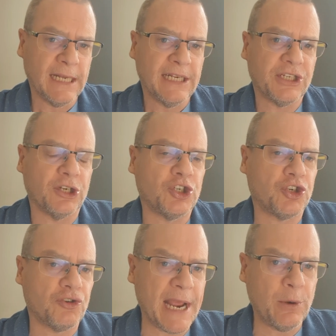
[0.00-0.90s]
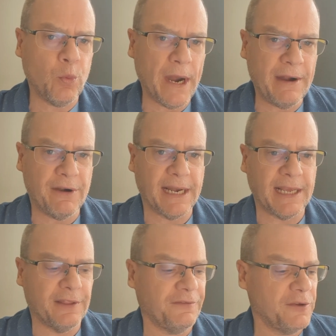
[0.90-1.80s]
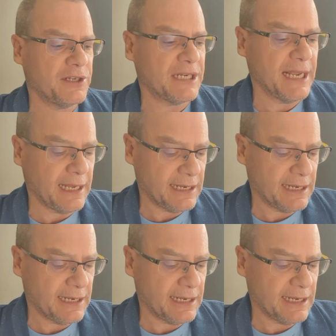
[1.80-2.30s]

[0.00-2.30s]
So tread warily in the first leg.